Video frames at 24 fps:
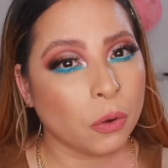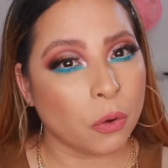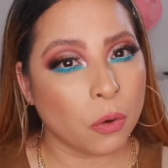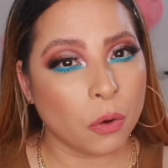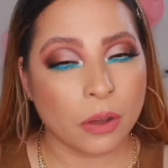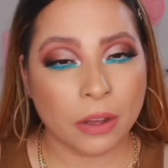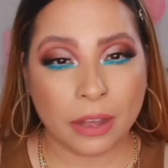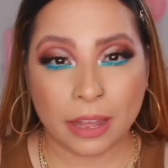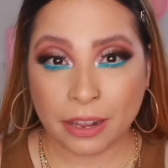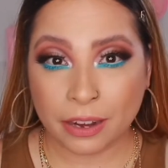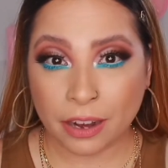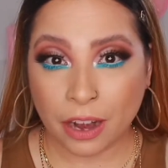go
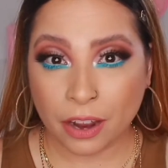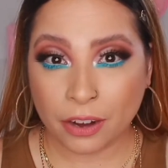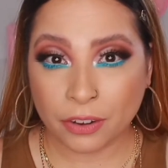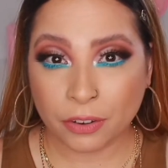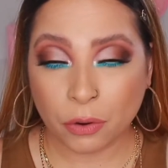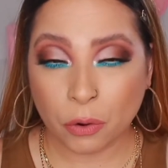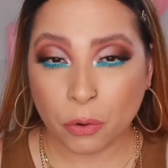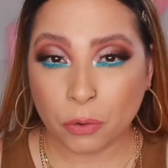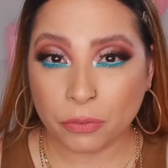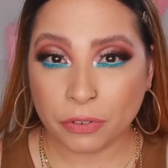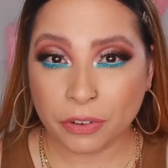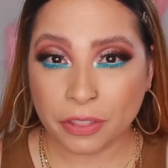head on
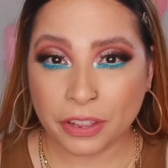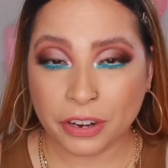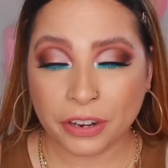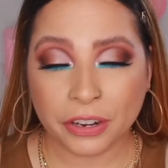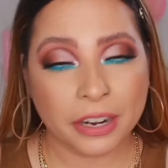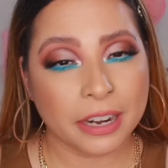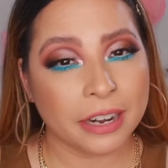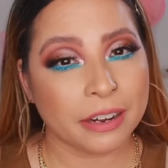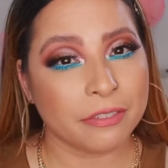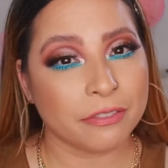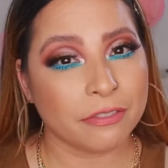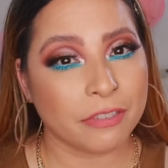over there
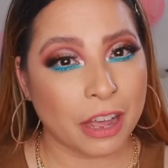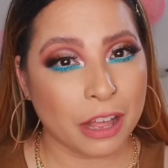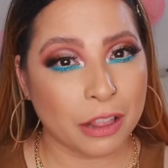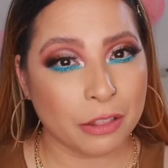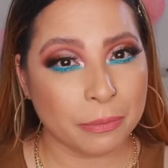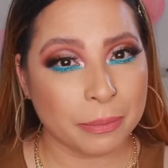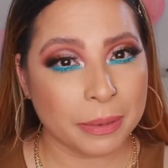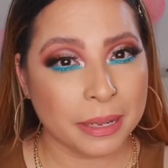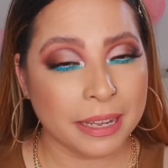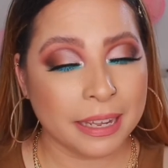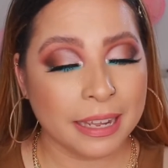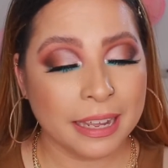and follow
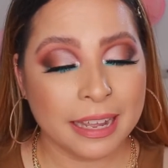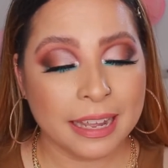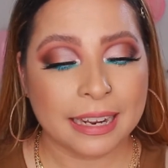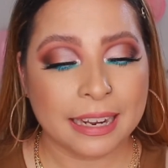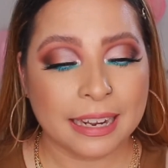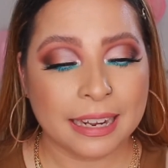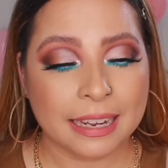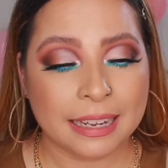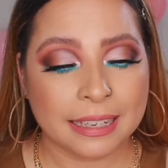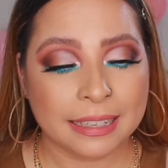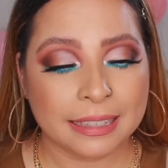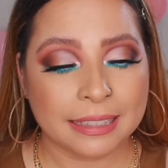me.
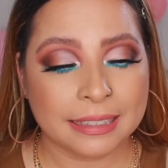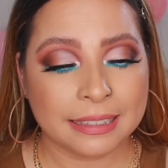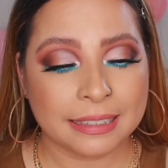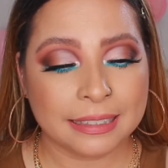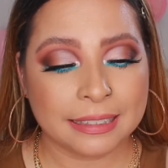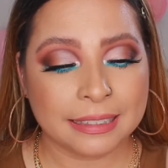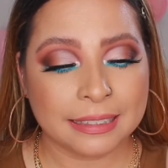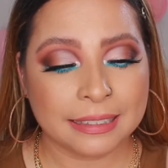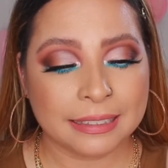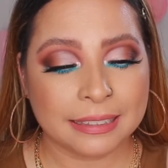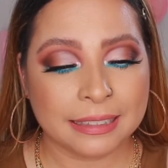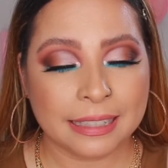
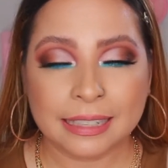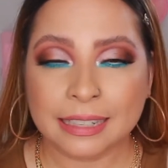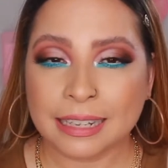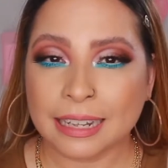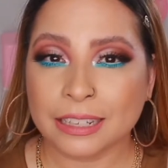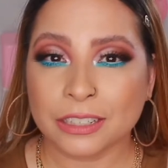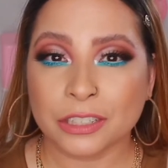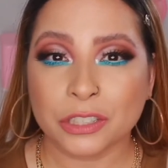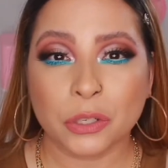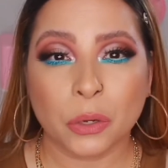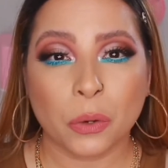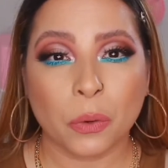And yeah,
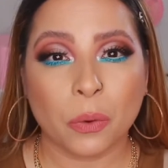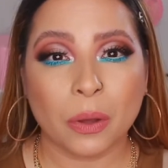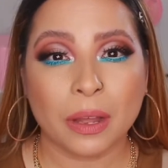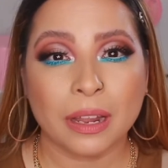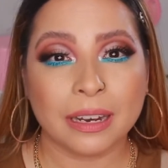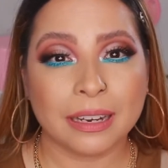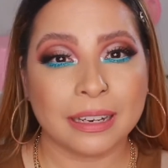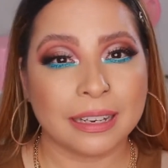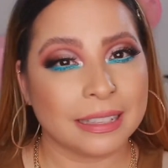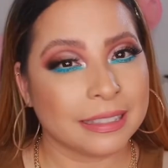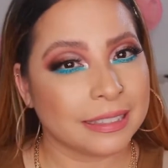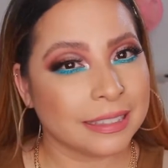so
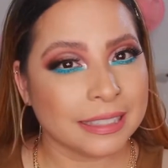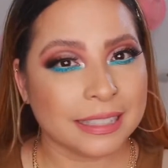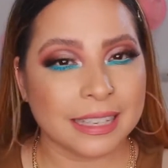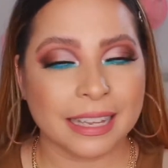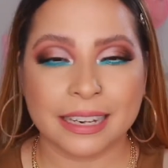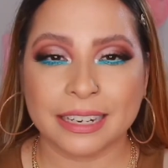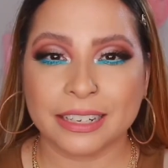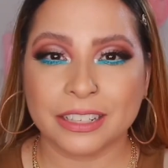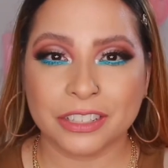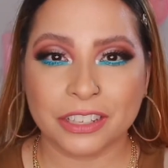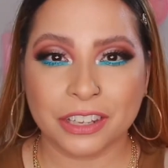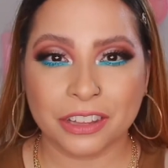let's get
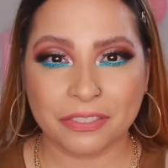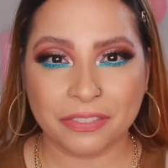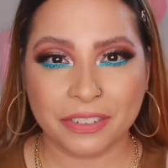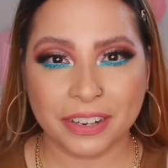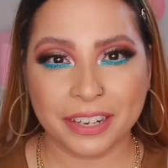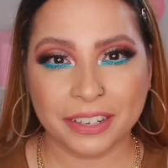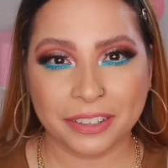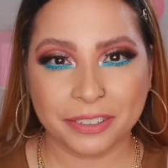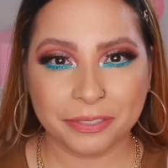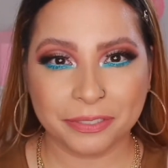into the video.